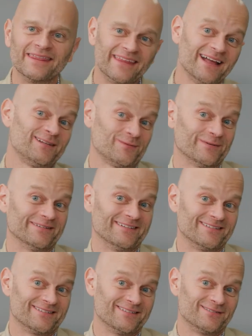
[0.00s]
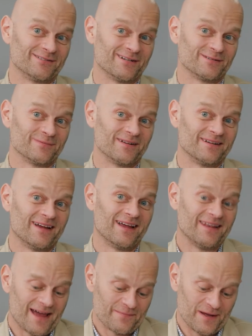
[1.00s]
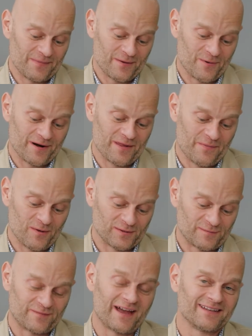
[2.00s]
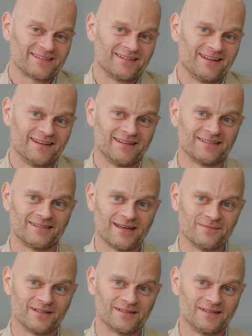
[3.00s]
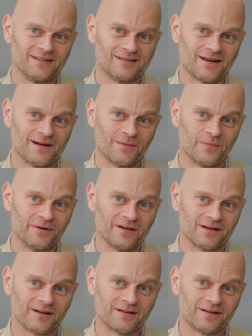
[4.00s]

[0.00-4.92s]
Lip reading: That's what leads to judgment. And that may be one of the most fascinating statements in the entire book.